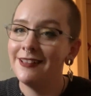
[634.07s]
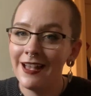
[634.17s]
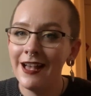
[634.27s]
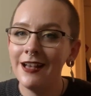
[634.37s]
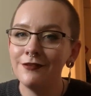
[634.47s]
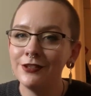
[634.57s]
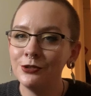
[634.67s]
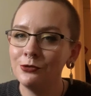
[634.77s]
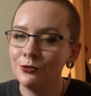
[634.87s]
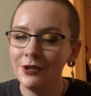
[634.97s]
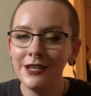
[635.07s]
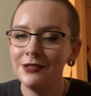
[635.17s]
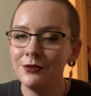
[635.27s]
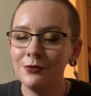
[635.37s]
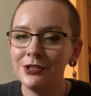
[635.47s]
have a great
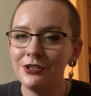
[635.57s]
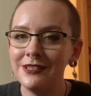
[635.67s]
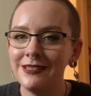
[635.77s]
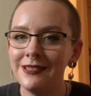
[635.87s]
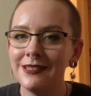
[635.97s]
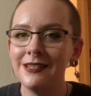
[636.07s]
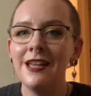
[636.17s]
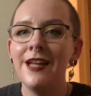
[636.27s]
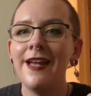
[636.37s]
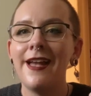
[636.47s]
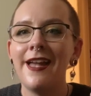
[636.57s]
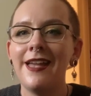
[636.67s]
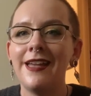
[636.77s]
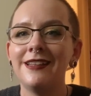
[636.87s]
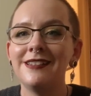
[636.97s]
witchy season
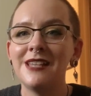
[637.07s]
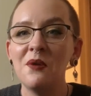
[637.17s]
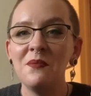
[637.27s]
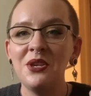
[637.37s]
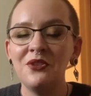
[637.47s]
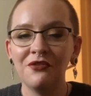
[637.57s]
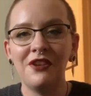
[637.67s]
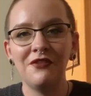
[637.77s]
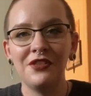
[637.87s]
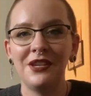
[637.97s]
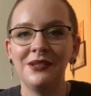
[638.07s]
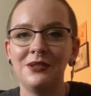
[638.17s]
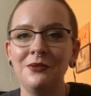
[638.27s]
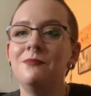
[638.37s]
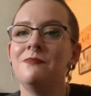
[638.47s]
and tell me your favorite things
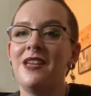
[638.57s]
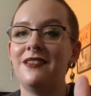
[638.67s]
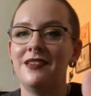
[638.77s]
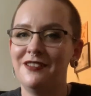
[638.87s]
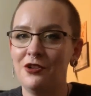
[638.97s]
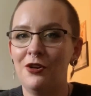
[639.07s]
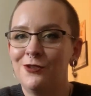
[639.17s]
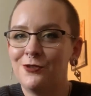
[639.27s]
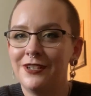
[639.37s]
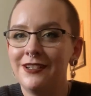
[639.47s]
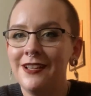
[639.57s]
to make in a cauldron.